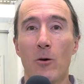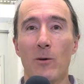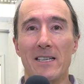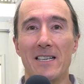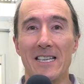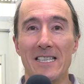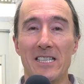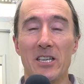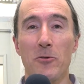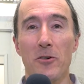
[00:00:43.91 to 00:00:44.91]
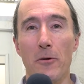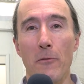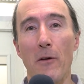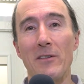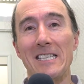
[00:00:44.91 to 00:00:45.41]
which is
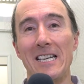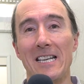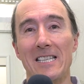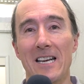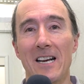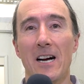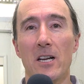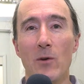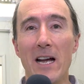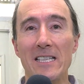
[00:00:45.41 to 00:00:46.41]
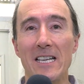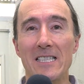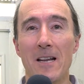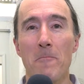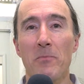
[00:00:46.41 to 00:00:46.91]
256 addresses,